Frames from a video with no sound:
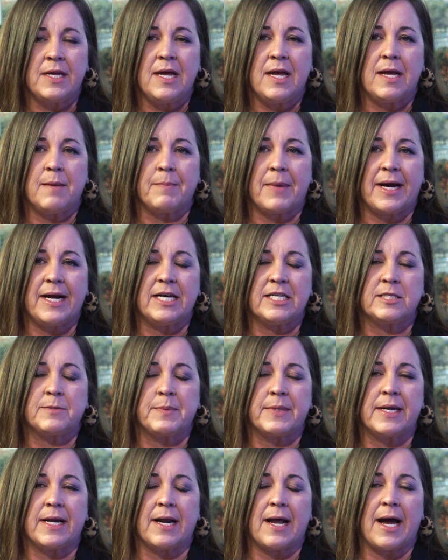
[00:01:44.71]
And my
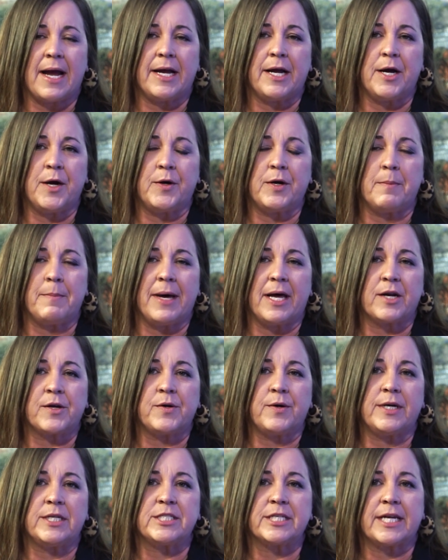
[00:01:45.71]
husband and I own a
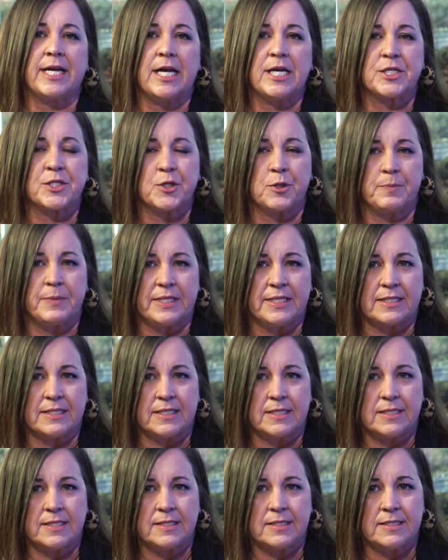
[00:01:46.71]
medical educational
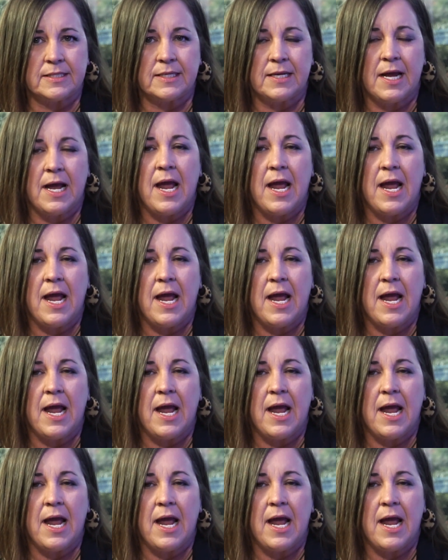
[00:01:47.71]
business.